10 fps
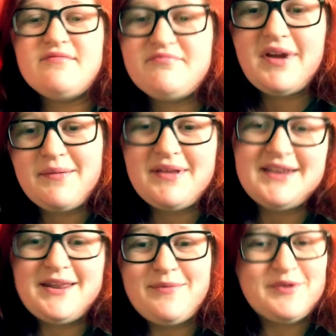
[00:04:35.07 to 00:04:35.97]
recommend
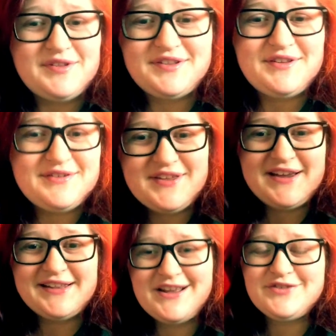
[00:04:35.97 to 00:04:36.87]
any books you think
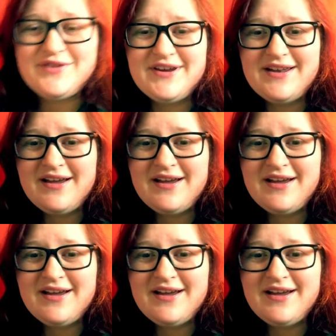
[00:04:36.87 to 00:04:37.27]
I'd like to read.